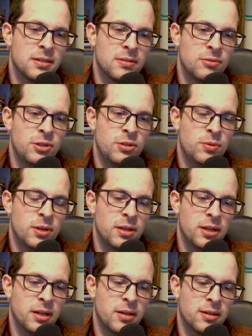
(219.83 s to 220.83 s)
Would you want,
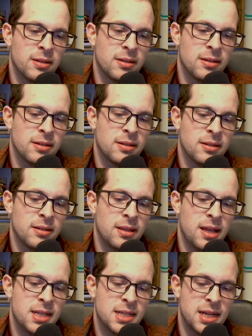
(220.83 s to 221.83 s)
like,
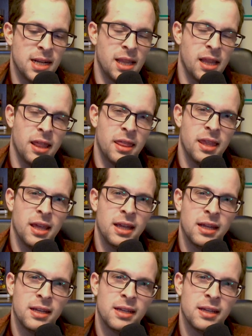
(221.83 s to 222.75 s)
that's kind of the thing.